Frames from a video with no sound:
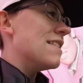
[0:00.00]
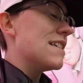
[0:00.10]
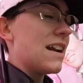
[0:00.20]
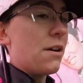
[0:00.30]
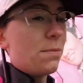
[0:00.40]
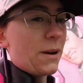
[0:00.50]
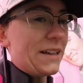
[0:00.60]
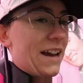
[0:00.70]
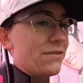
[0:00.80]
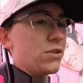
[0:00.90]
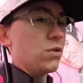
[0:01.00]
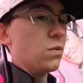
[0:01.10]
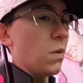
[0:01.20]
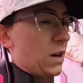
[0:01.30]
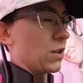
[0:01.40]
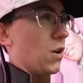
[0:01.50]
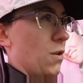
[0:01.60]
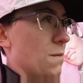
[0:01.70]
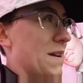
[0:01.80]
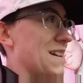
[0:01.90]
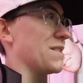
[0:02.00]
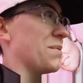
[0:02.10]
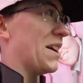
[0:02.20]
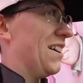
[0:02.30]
And then I'll probably have to walk home as